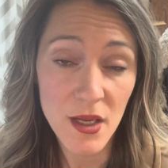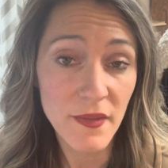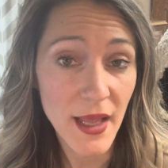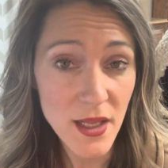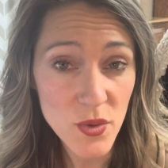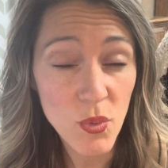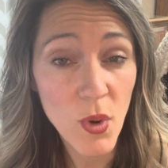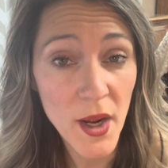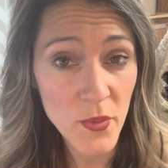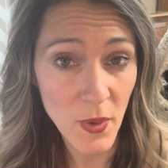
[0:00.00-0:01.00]
That's
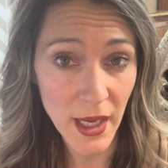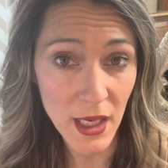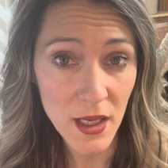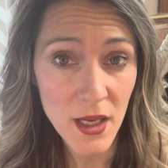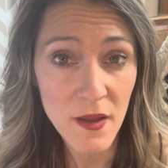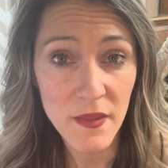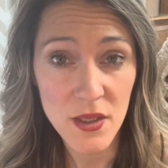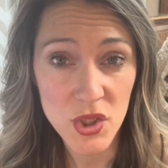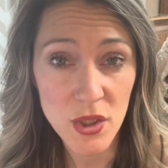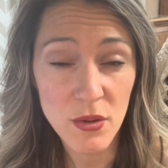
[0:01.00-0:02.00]
one way
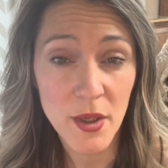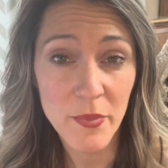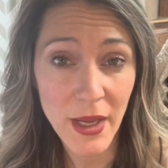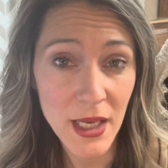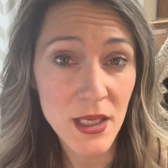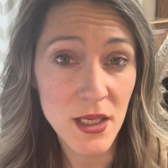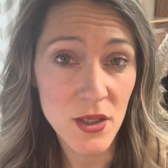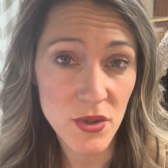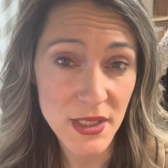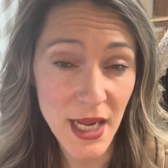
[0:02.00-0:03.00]
that you are paying in
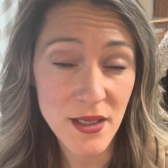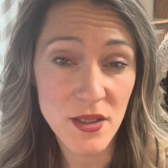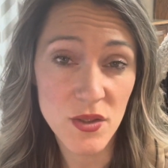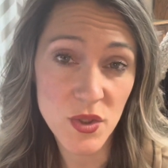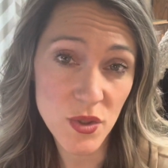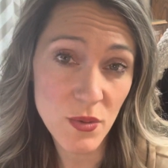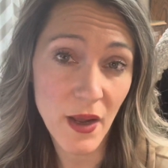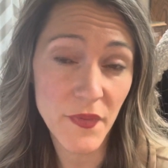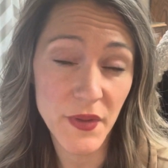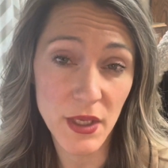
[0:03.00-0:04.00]
your taxes
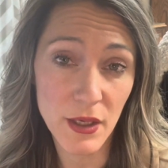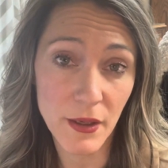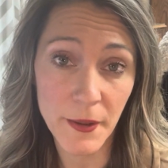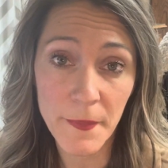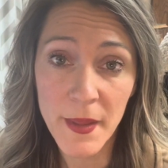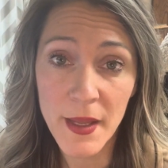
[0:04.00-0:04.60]
throughout the year.